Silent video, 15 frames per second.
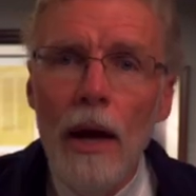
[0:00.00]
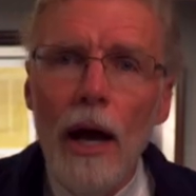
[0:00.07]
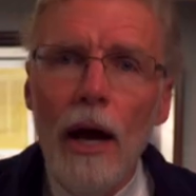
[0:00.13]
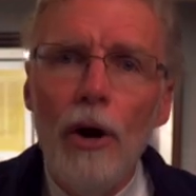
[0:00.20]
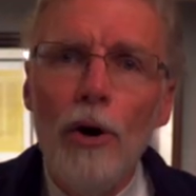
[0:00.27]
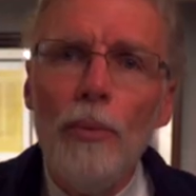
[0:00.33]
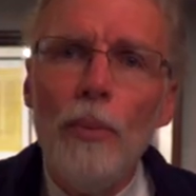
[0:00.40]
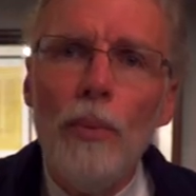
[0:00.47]

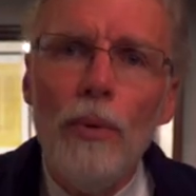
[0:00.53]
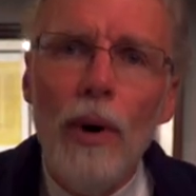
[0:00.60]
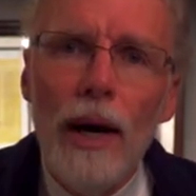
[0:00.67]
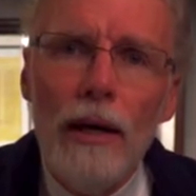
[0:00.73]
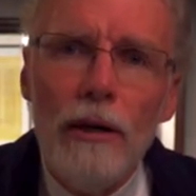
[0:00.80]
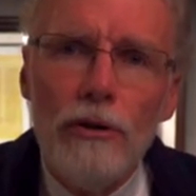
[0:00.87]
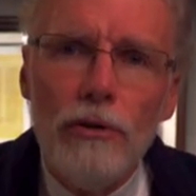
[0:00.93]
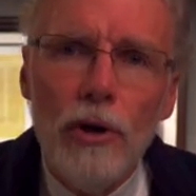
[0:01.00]
Ellen
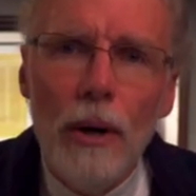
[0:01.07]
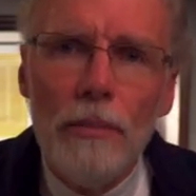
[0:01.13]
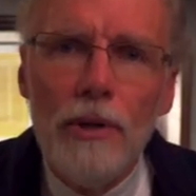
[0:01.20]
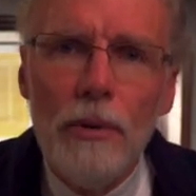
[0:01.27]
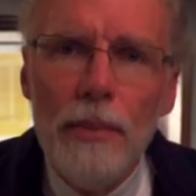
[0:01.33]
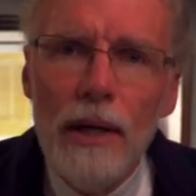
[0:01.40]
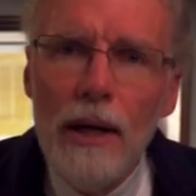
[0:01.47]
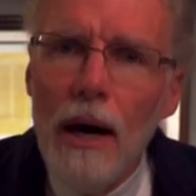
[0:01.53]
White grew up
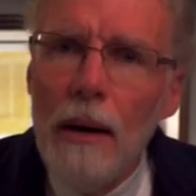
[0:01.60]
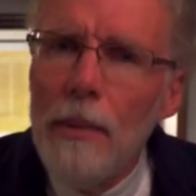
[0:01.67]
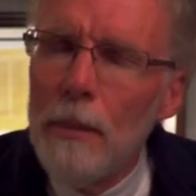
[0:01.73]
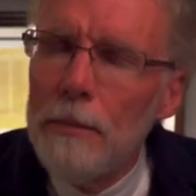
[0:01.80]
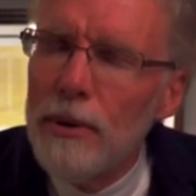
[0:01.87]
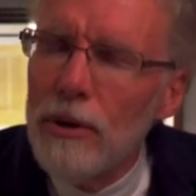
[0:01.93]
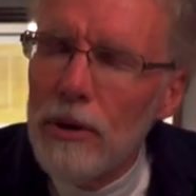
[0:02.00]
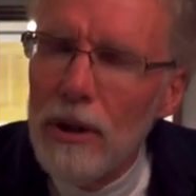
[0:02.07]
to become
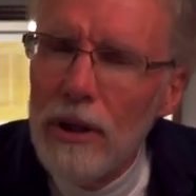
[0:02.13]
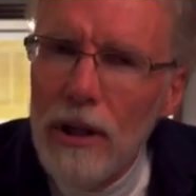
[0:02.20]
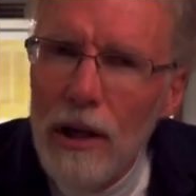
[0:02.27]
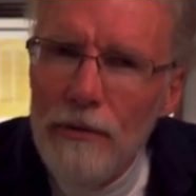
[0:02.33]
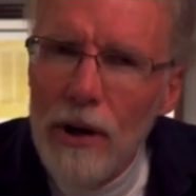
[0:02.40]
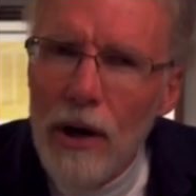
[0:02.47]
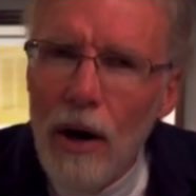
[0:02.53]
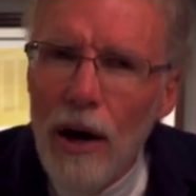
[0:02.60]
a
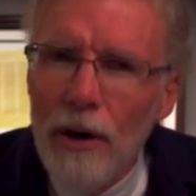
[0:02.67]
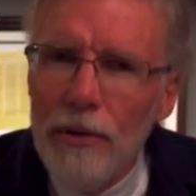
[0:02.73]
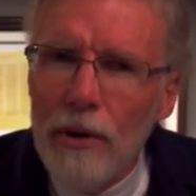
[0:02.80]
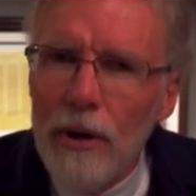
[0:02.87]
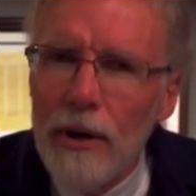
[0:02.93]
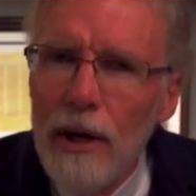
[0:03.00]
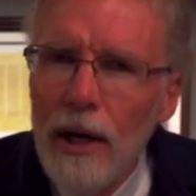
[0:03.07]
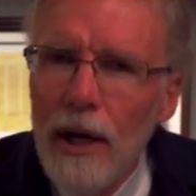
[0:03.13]
prolific
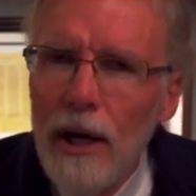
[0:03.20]
author.